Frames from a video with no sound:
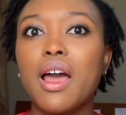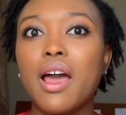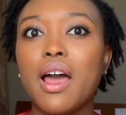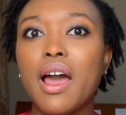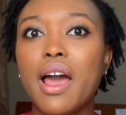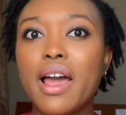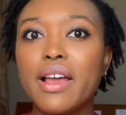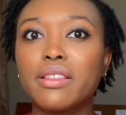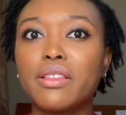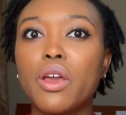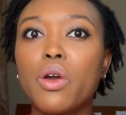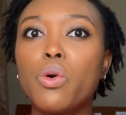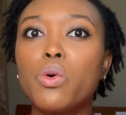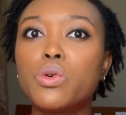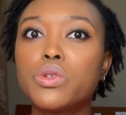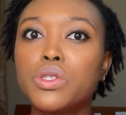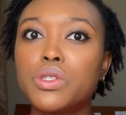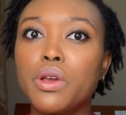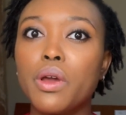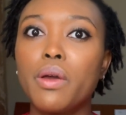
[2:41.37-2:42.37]
And they
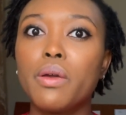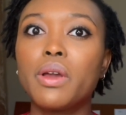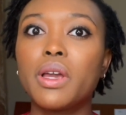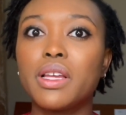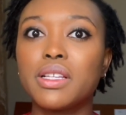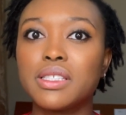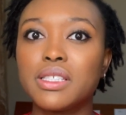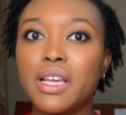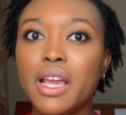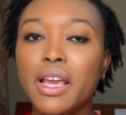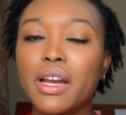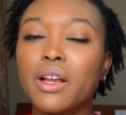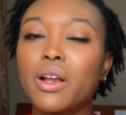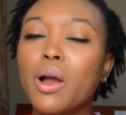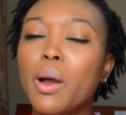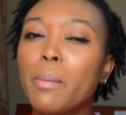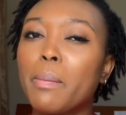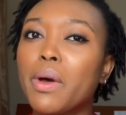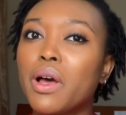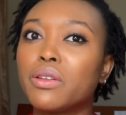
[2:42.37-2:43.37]
also contain a
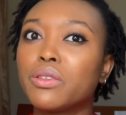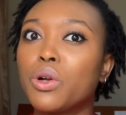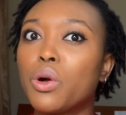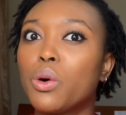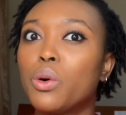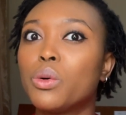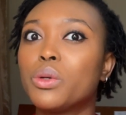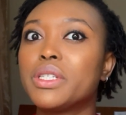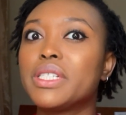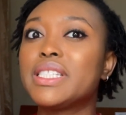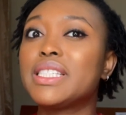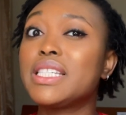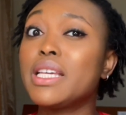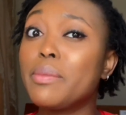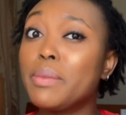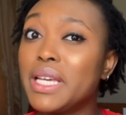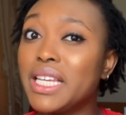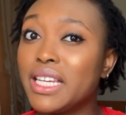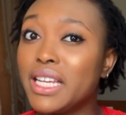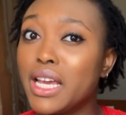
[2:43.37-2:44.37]
compound called
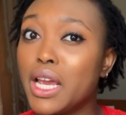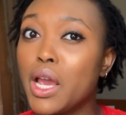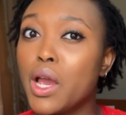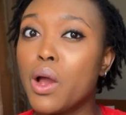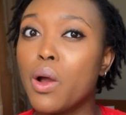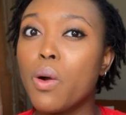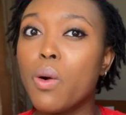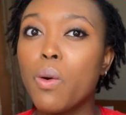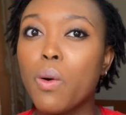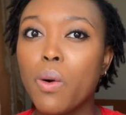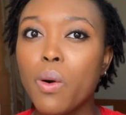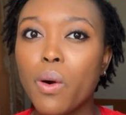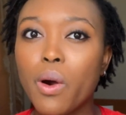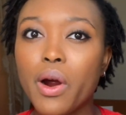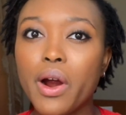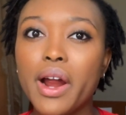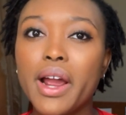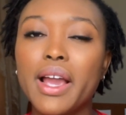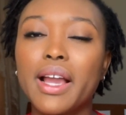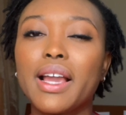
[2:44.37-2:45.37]
CBD
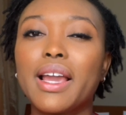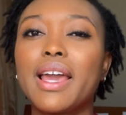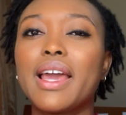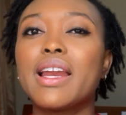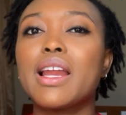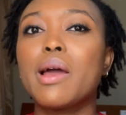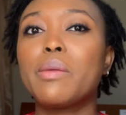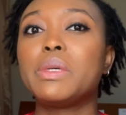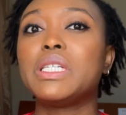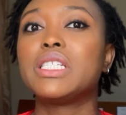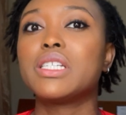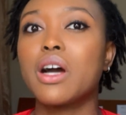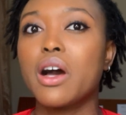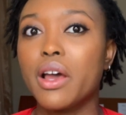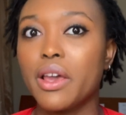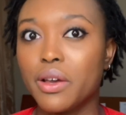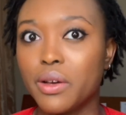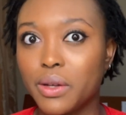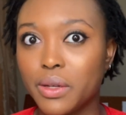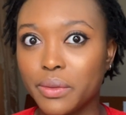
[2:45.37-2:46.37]
or
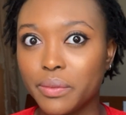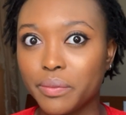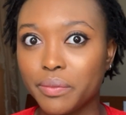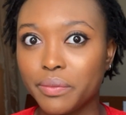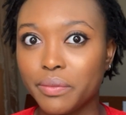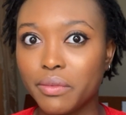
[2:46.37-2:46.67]
cannabidiol.